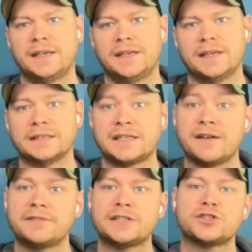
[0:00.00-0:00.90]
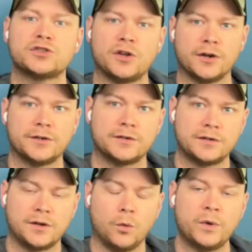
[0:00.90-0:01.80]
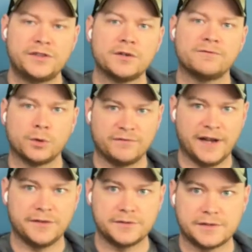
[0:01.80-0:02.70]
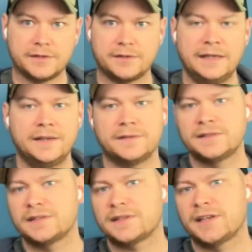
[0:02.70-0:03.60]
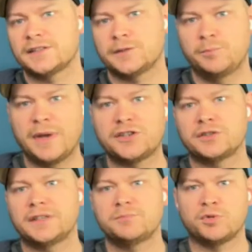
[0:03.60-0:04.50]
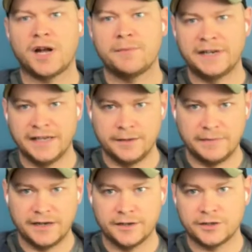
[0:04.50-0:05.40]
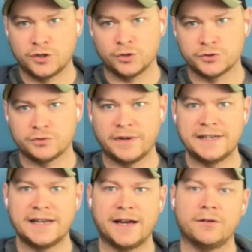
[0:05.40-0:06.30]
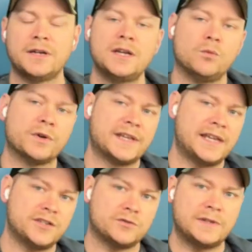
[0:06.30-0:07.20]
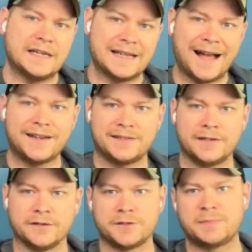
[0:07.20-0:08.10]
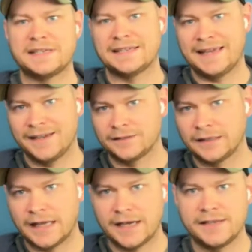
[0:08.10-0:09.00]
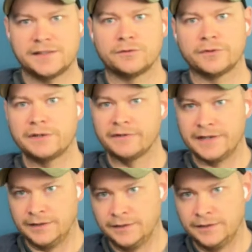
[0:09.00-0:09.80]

and covenants start with your forefathers. This is especially prominent in American culture right now, where the history that got us here is being analyzed and rewritten.